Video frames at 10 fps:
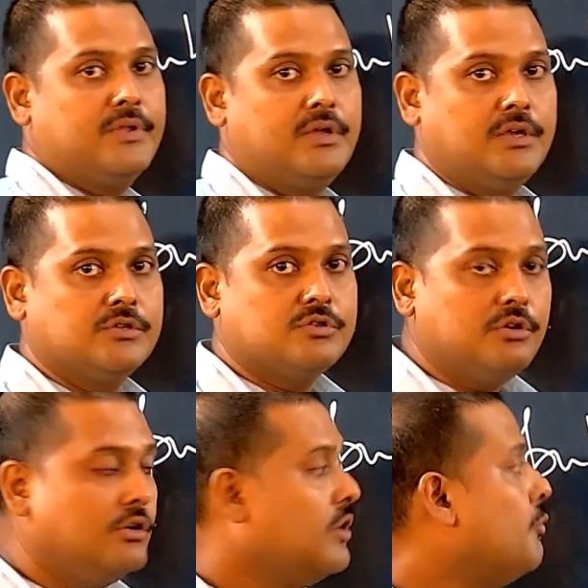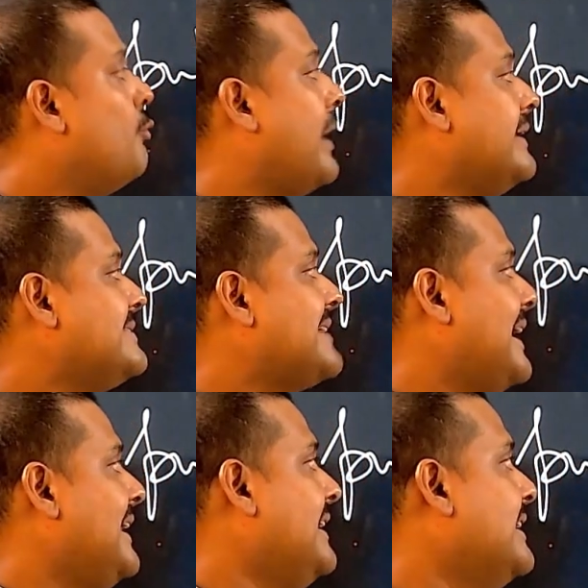So, what is
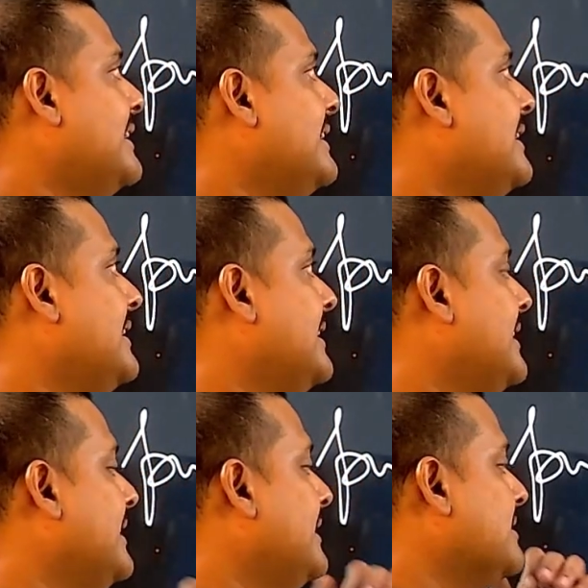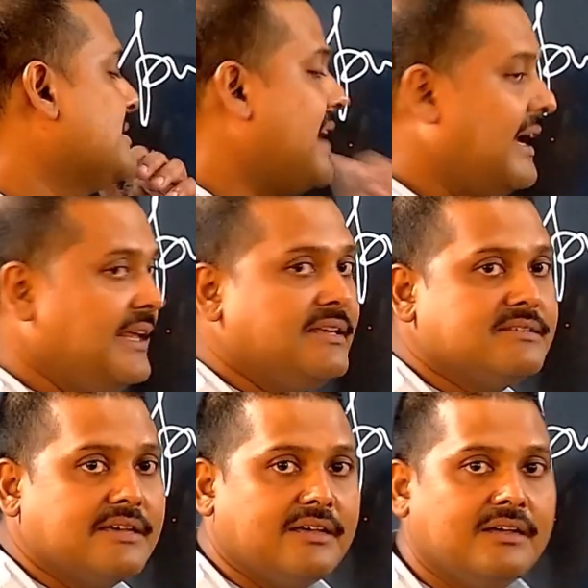static? Static is
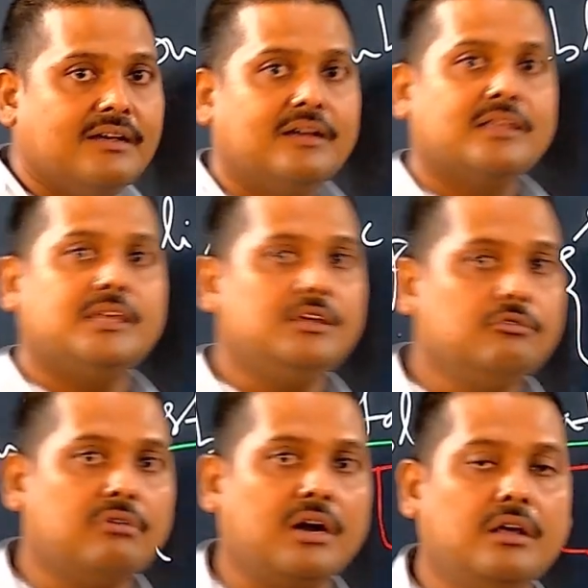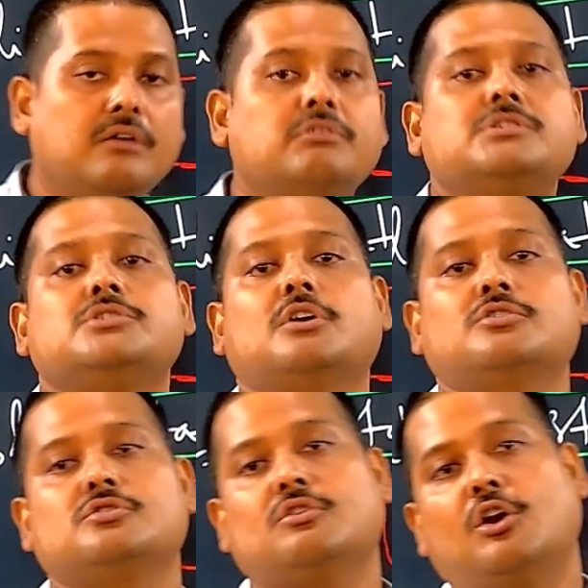a keyword which is also
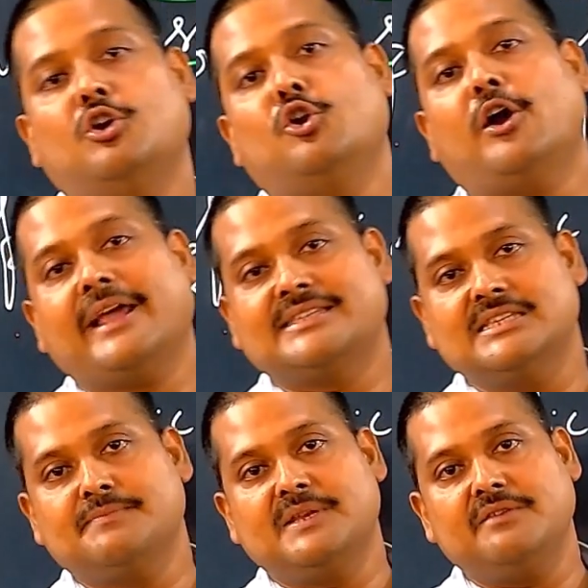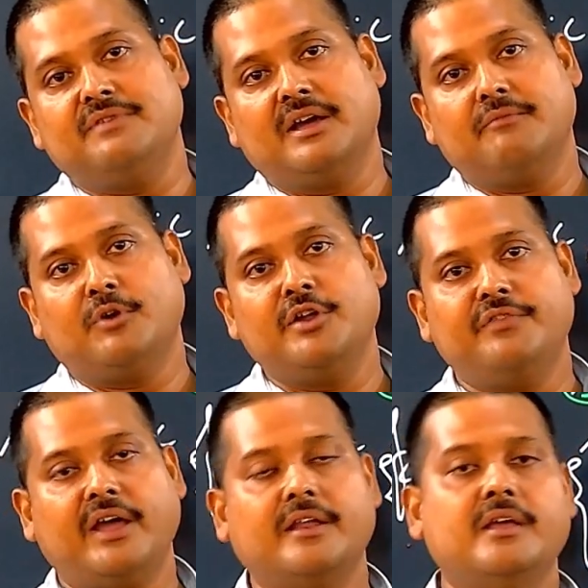called non-access
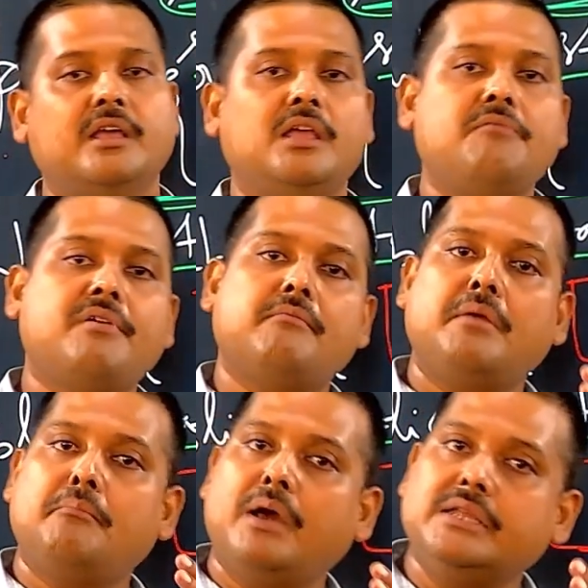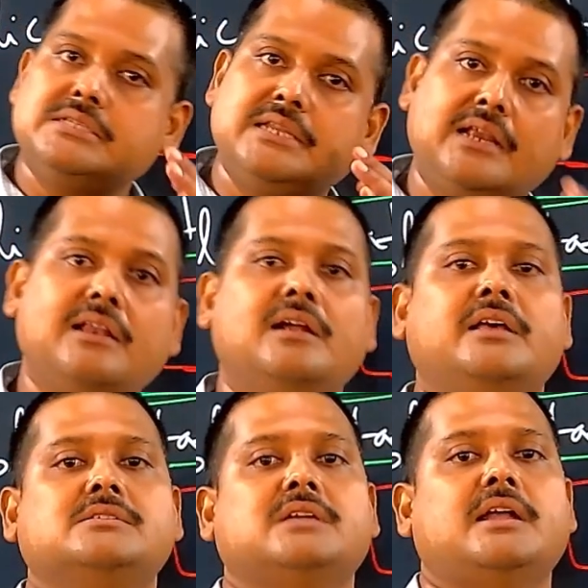modifier. If a member is declared as
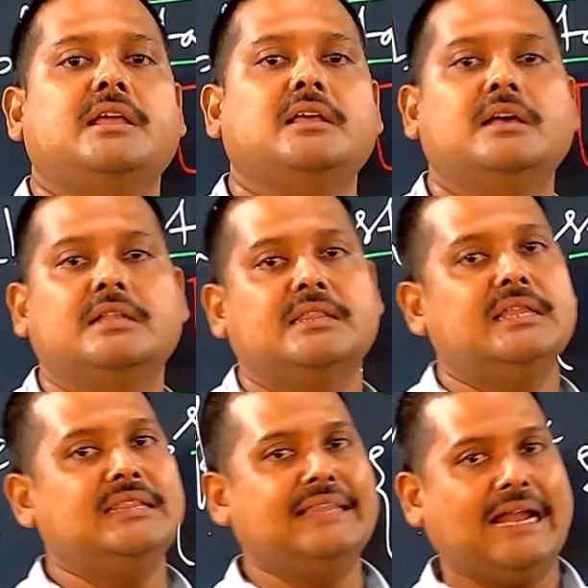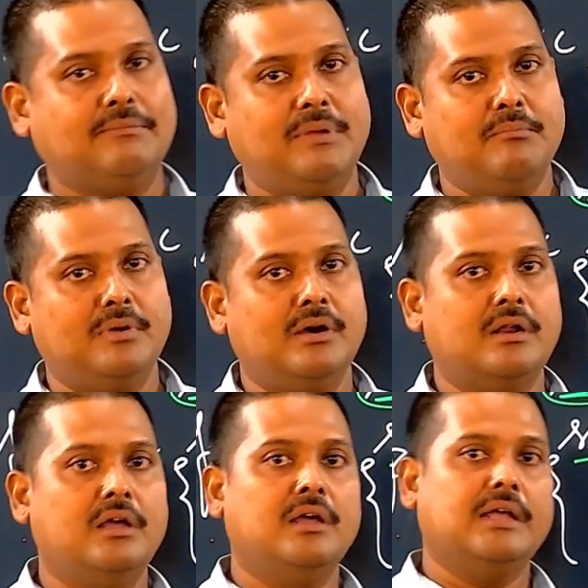static, then that member
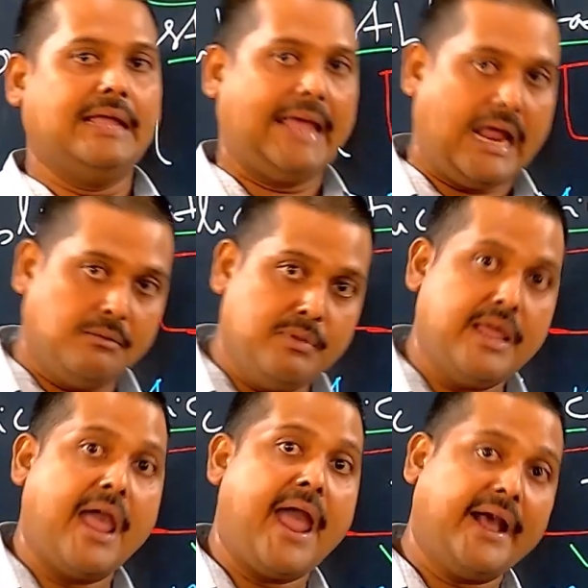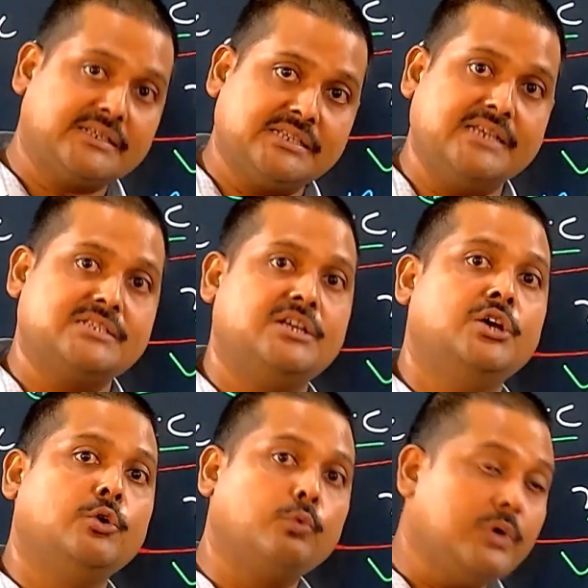can be accessed
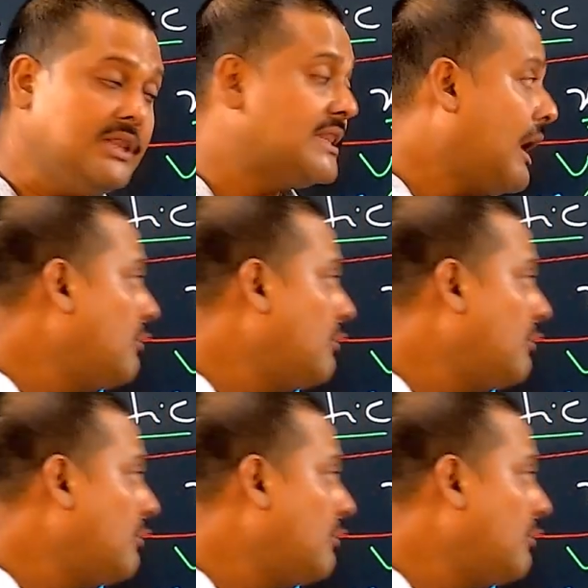without